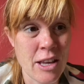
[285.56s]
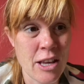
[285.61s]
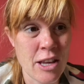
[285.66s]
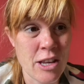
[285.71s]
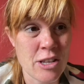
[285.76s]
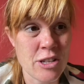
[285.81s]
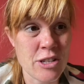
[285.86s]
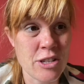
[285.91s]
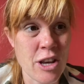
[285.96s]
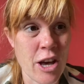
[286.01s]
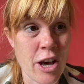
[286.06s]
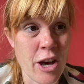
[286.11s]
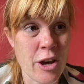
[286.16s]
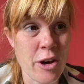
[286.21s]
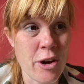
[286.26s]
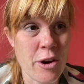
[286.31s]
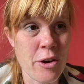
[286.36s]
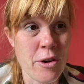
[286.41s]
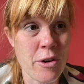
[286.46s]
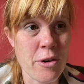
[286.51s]

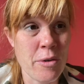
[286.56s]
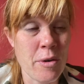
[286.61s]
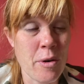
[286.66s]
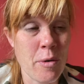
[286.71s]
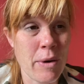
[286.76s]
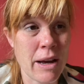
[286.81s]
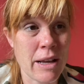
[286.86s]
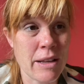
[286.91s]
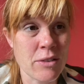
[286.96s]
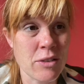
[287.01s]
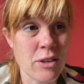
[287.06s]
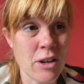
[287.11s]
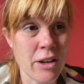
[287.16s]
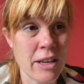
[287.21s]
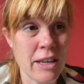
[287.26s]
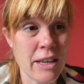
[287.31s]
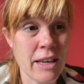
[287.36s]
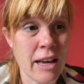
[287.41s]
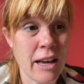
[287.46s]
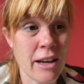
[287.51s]
So when
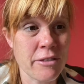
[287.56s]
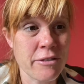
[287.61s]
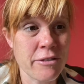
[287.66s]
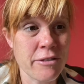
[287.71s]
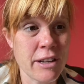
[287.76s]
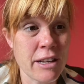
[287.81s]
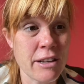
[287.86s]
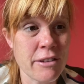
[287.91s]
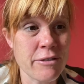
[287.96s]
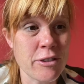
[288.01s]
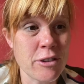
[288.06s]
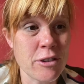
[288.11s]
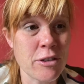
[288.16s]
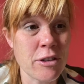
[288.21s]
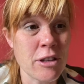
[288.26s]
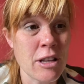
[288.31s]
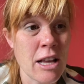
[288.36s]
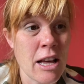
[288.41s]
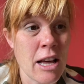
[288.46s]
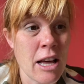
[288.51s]
Dougie had Fleetful,
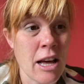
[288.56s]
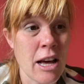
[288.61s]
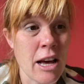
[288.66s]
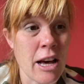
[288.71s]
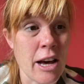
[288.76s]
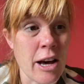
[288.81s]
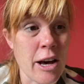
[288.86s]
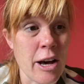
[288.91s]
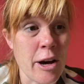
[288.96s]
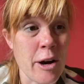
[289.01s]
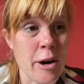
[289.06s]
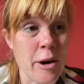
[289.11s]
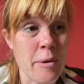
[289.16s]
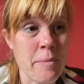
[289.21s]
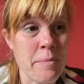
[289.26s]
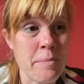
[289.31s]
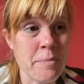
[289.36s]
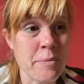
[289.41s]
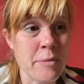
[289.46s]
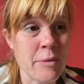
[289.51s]

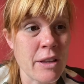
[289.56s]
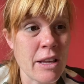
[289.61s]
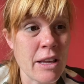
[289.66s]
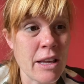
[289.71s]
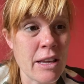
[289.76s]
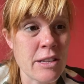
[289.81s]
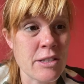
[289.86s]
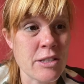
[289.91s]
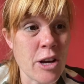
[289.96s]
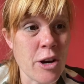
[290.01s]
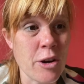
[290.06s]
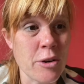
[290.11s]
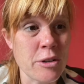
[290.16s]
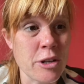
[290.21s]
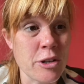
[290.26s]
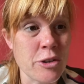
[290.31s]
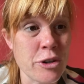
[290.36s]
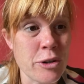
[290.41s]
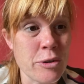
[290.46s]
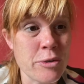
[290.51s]
his owner
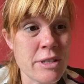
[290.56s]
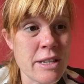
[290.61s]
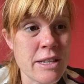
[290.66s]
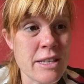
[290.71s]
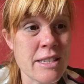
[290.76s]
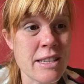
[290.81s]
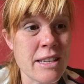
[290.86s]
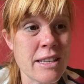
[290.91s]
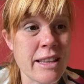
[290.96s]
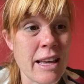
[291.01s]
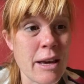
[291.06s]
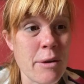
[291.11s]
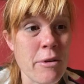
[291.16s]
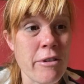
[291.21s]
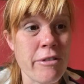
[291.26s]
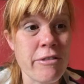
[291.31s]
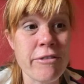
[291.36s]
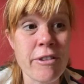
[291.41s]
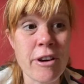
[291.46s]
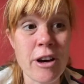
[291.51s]
noticed that they were
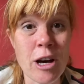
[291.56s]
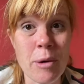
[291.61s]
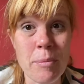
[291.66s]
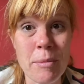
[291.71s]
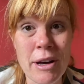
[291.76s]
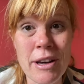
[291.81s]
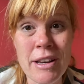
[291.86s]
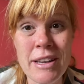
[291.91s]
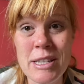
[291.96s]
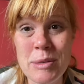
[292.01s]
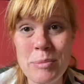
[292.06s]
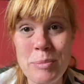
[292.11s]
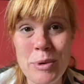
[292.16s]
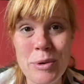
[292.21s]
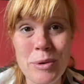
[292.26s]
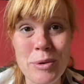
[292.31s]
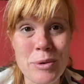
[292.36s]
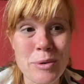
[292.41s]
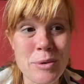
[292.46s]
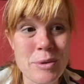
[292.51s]
firmer, his
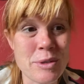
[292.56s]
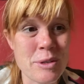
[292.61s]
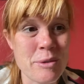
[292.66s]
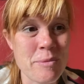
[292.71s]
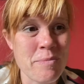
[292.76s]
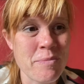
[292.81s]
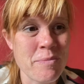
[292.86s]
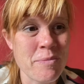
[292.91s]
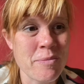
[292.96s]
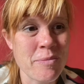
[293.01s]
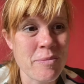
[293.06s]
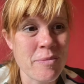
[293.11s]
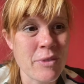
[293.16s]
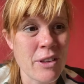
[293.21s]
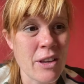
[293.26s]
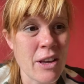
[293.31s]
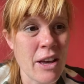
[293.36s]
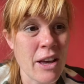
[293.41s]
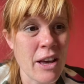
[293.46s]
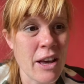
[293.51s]
poos.
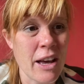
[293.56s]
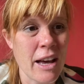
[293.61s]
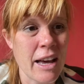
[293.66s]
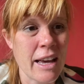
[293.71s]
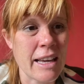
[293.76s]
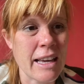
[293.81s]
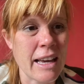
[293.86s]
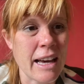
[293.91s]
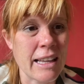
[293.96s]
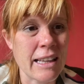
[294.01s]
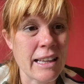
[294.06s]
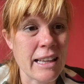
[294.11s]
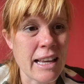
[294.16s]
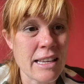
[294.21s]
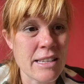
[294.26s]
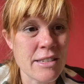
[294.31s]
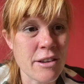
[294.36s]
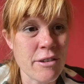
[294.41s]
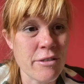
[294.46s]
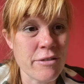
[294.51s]
He had
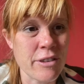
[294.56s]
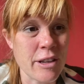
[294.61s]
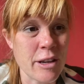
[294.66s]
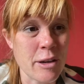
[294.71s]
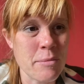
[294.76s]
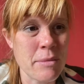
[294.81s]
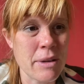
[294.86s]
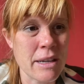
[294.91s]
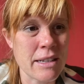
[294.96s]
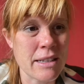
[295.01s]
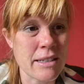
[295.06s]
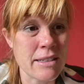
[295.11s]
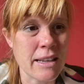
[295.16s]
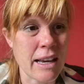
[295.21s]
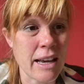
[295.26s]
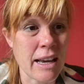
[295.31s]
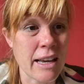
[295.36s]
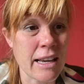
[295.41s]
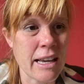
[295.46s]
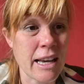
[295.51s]
less of them in a
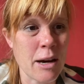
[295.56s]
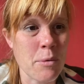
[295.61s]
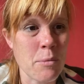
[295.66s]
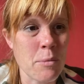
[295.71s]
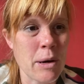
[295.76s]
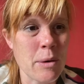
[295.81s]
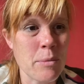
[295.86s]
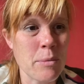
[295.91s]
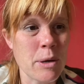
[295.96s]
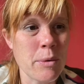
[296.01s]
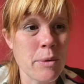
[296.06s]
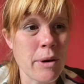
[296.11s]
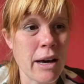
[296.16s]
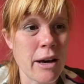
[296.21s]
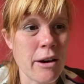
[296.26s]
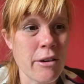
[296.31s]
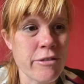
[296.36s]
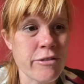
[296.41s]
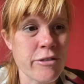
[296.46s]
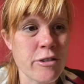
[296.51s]
day, and when we were
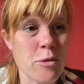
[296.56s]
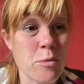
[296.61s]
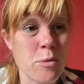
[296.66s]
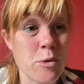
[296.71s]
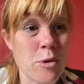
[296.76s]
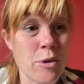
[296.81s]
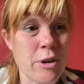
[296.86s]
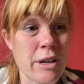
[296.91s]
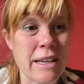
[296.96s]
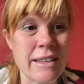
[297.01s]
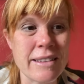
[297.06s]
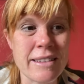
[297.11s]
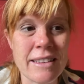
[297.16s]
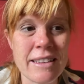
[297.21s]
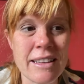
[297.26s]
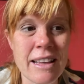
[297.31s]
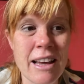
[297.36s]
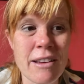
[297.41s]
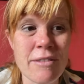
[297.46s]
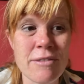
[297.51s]
out for a walk, he didn't
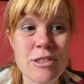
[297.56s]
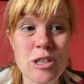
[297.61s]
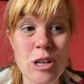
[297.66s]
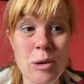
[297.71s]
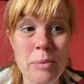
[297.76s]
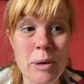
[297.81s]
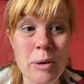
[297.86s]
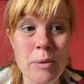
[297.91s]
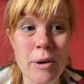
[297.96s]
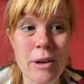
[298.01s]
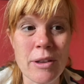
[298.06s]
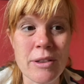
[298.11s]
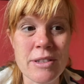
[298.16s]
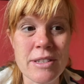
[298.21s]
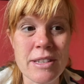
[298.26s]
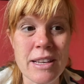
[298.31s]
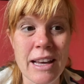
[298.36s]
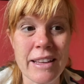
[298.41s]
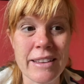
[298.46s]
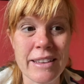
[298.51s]
have sloppy ones
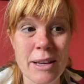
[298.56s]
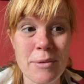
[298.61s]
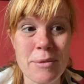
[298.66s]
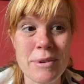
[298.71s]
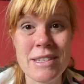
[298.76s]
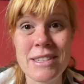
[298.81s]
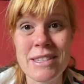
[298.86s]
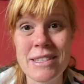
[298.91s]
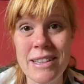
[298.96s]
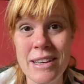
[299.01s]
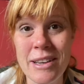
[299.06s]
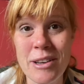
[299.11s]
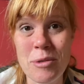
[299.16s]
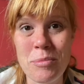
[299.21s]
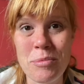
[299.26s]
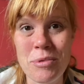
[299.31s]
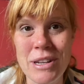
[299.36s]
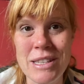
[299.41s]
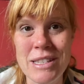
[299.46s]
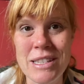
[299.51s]
and they were still
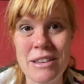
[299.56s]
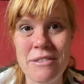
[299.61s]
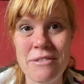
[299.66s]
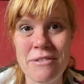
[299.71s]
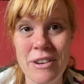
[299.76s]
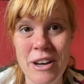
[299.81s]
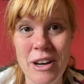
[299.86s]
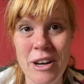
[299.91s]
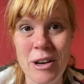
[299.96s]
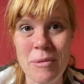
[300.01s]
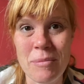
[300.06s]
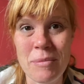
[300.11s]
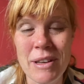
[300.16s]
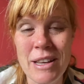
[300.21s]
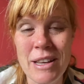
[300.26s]
pretty firm.